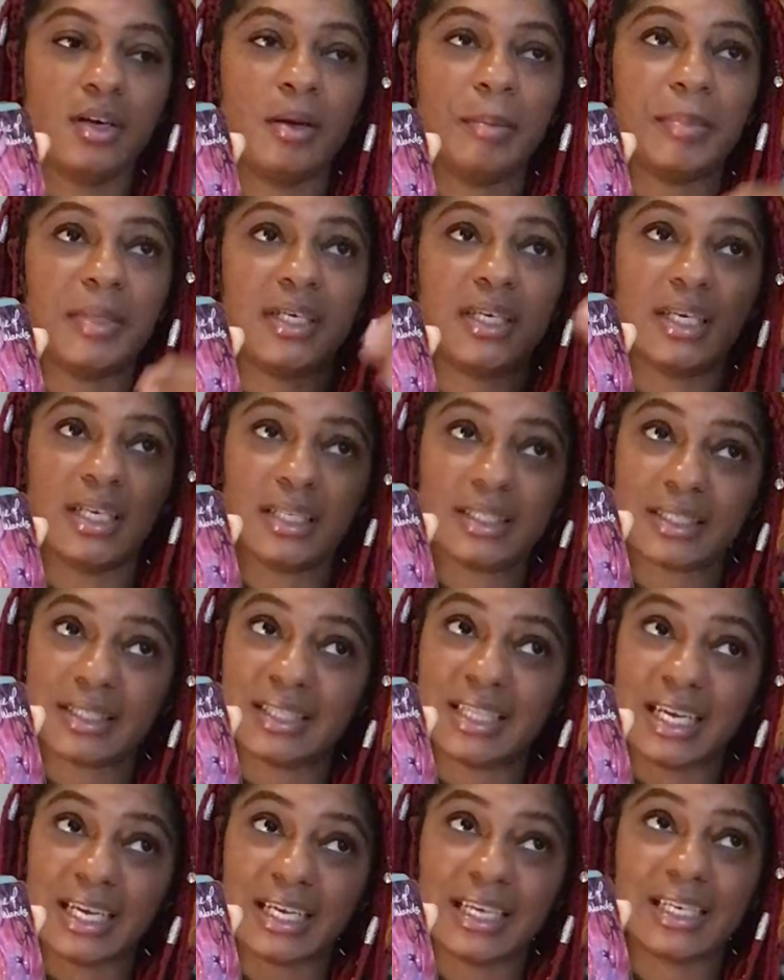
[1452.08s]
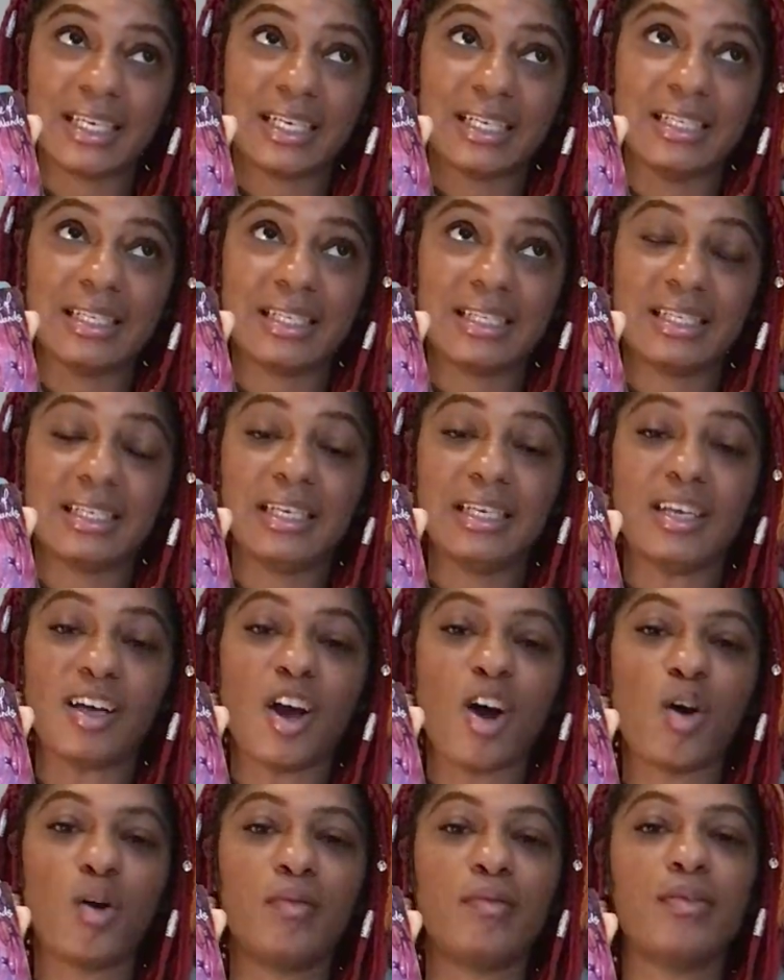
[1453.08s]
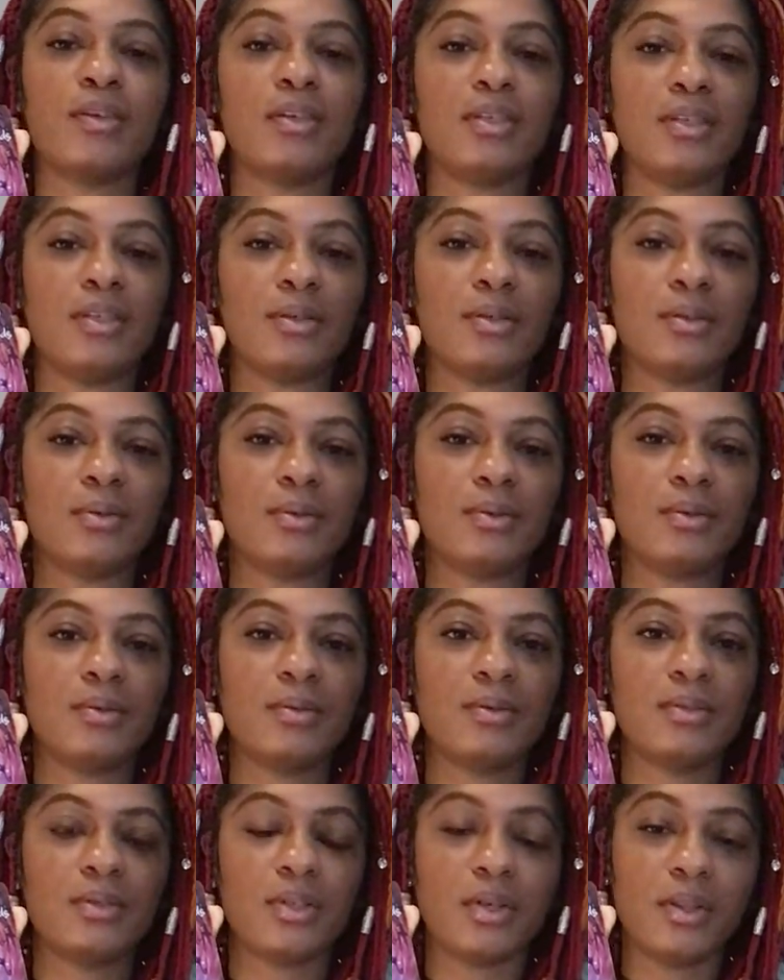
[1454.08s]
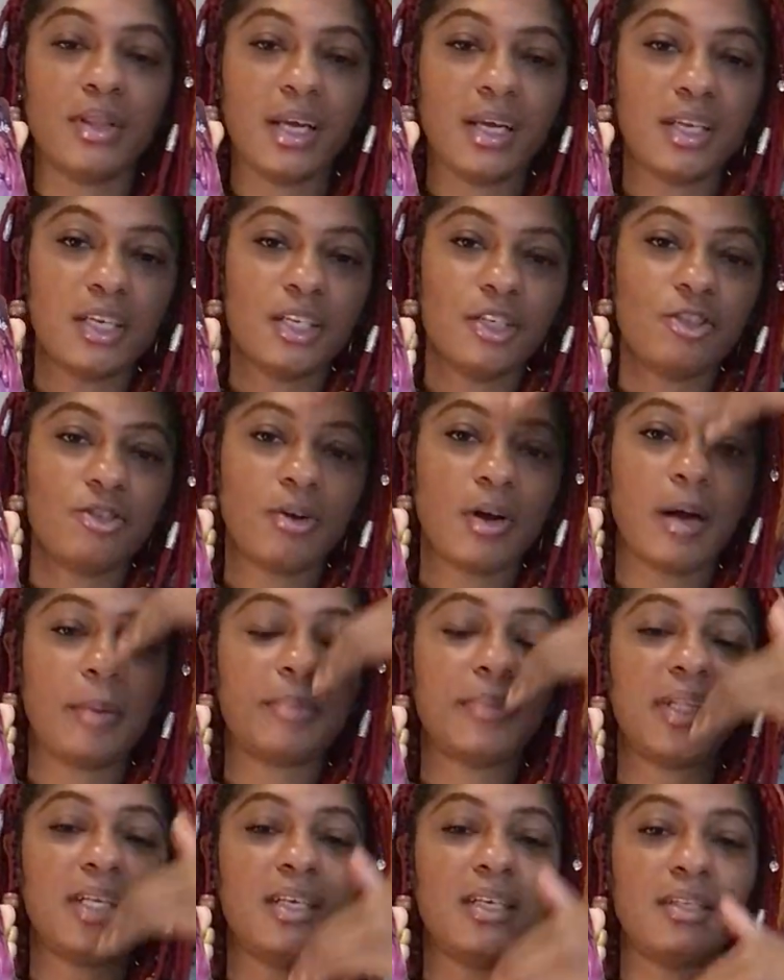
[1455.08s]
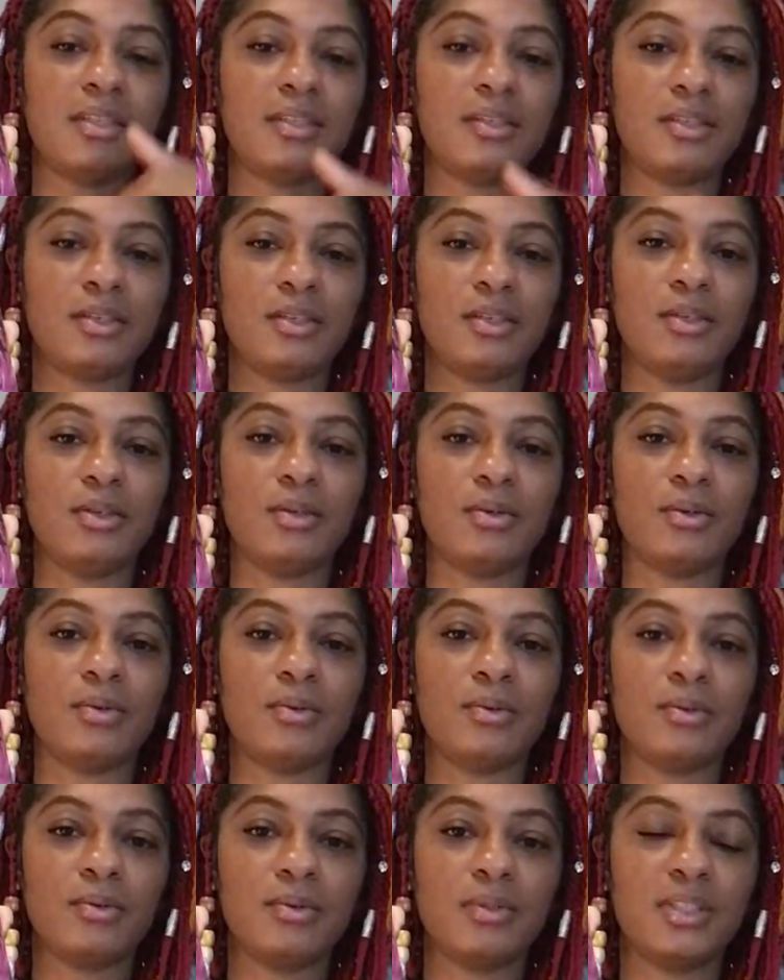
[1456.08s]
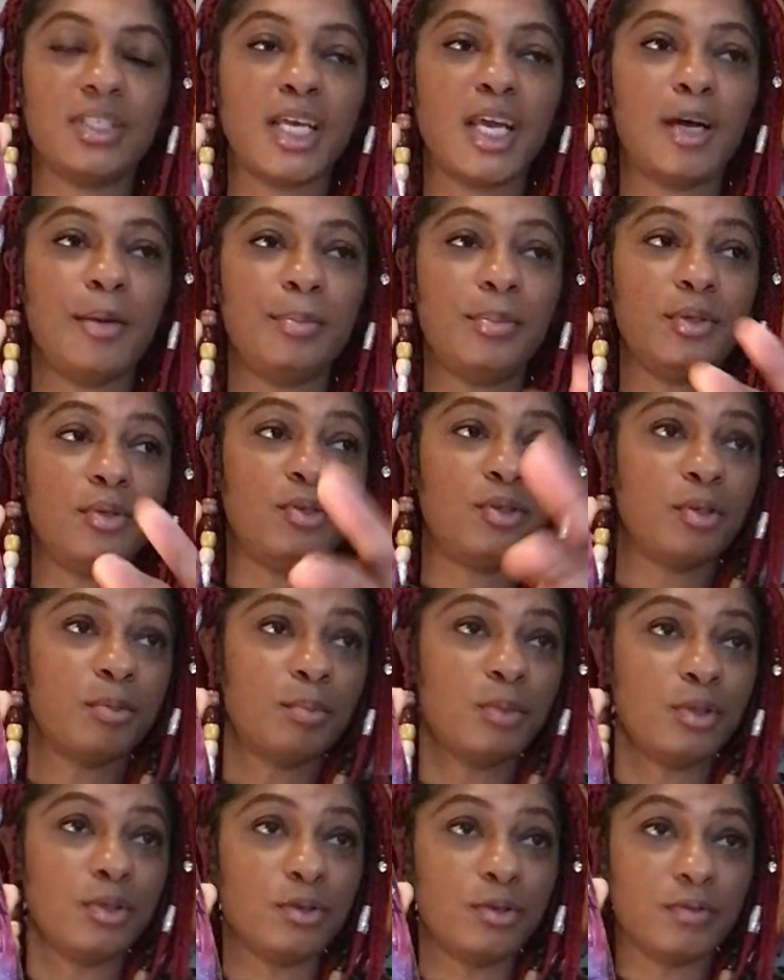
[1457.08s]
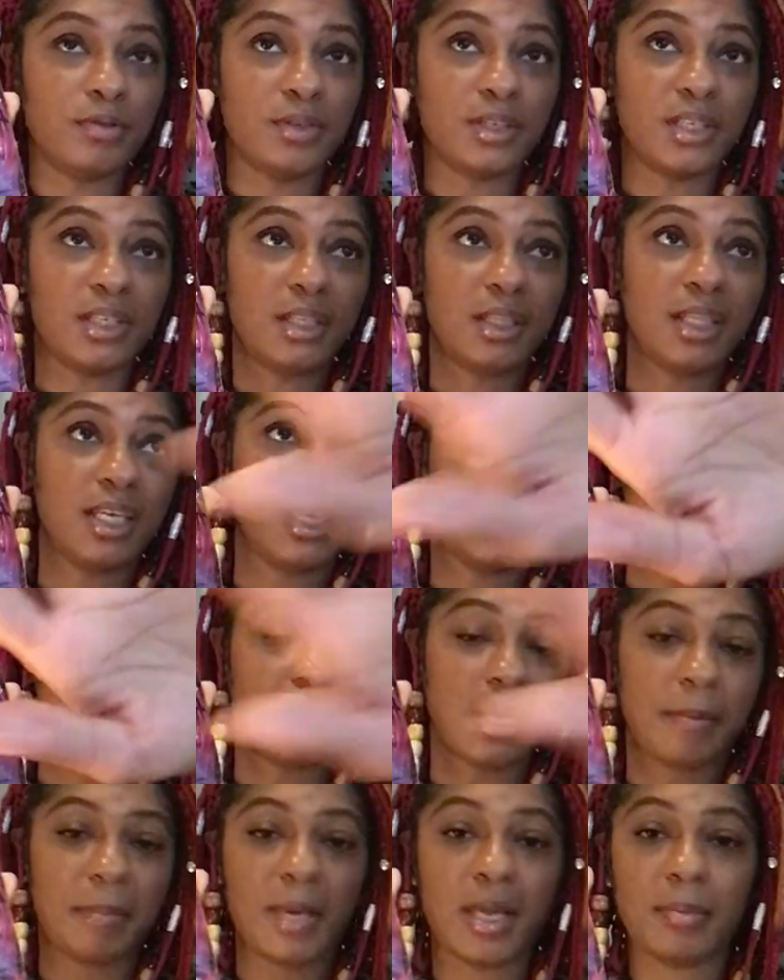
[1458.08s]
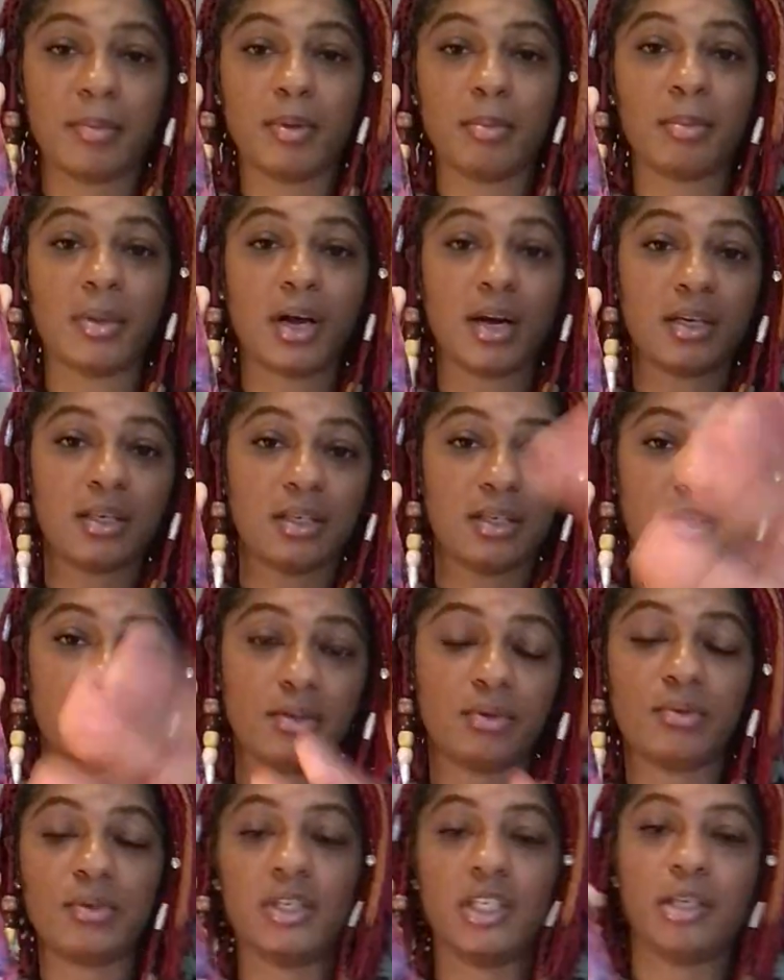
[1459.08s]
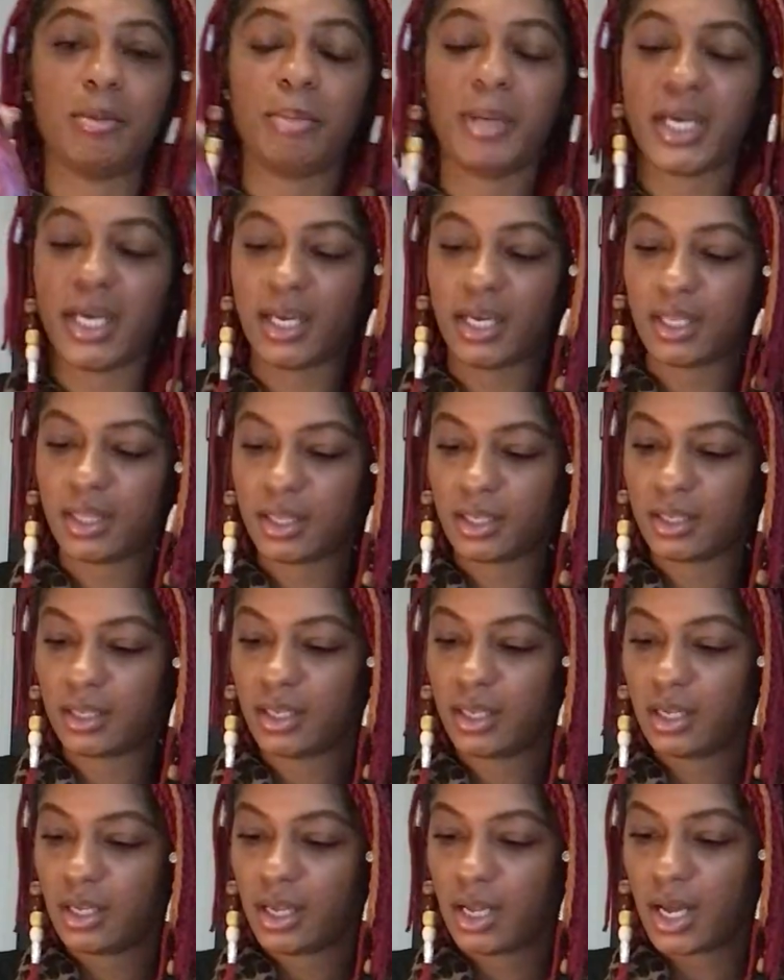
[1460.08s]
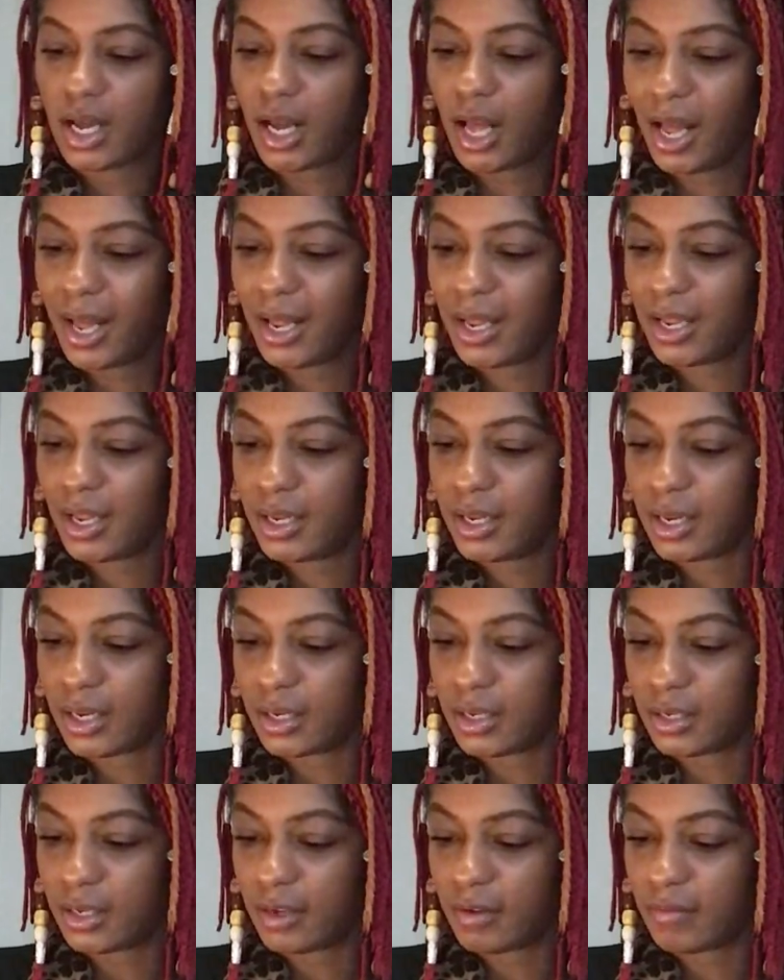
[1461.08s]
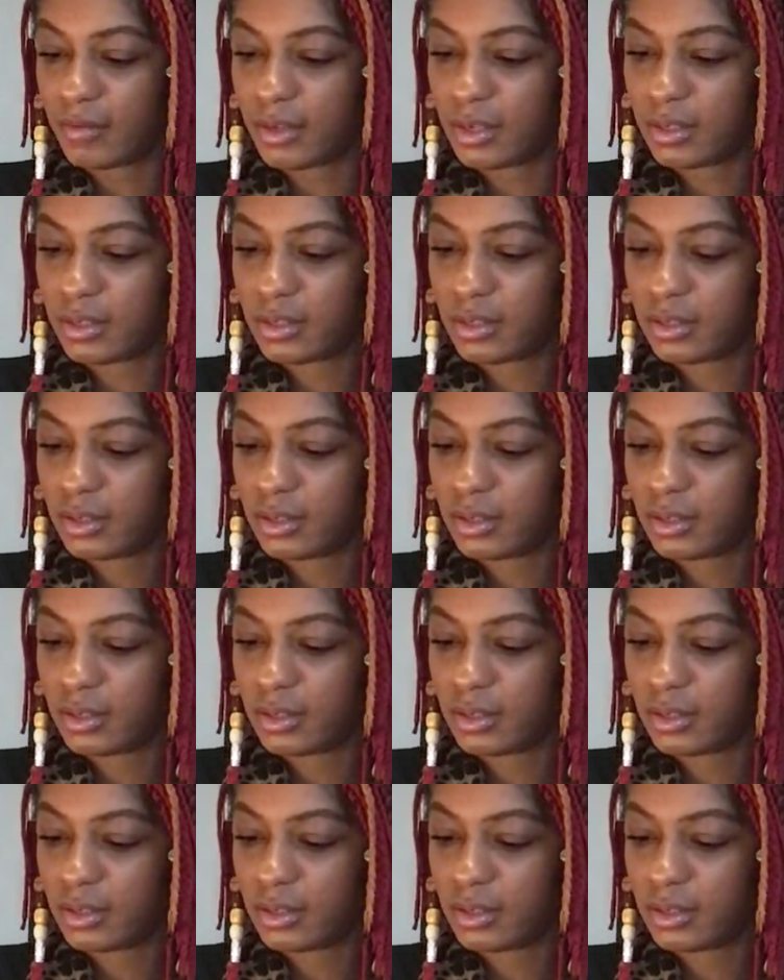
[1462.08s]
because they can see over you, so they can drop things to you to help you to maneuver the things that may be blocking you in your path. I love it.